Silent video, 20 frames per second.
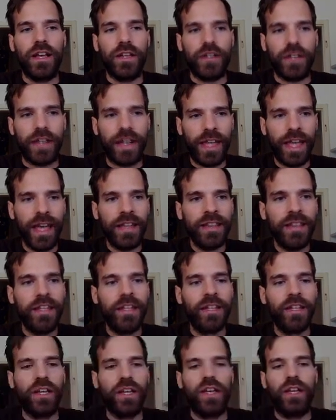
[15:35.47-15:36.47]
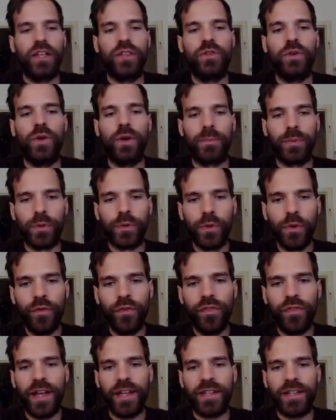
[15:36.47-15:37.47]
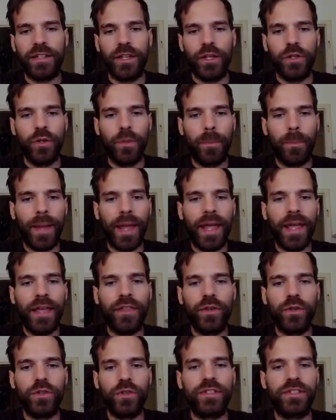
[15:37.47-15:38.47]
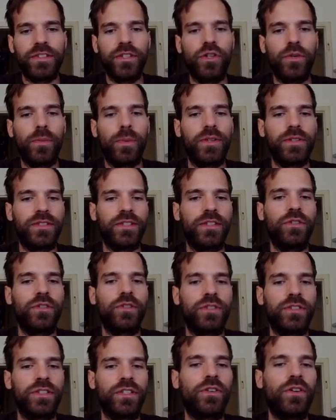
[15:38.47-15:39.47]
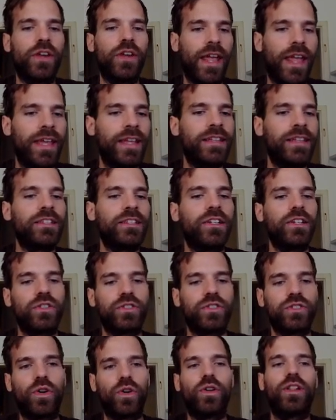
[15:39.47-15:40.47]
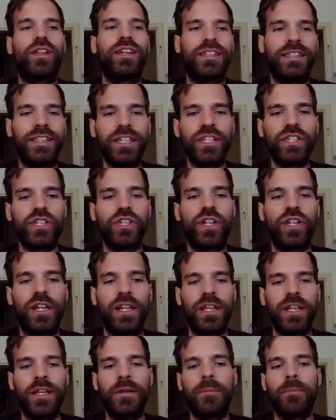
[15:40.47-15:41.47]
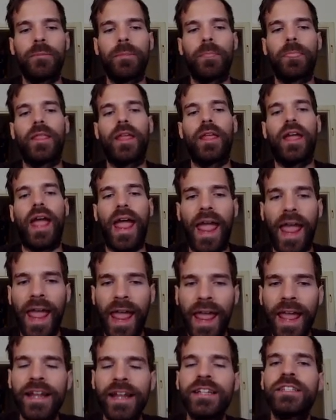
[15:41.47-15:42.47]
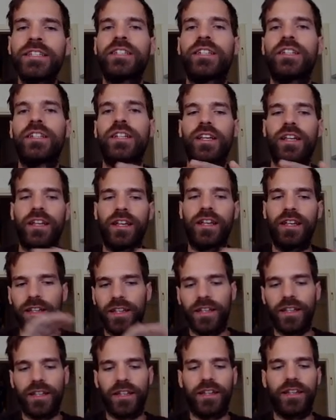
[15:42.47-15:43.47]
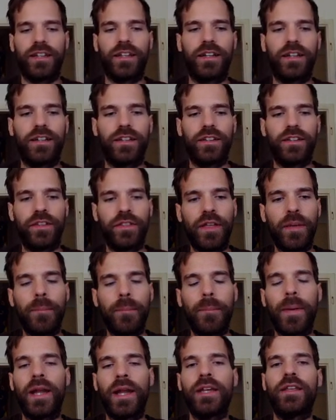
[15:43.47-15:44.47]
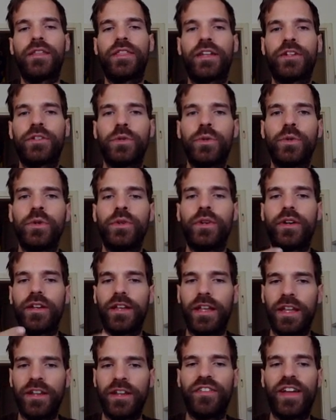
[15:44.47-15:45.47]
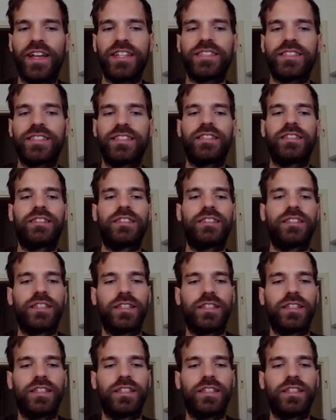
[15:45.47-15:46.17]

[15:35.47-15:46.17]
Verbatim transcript: Again, you approve that, you pay those 0.008 SOL additionally, and the money that you invested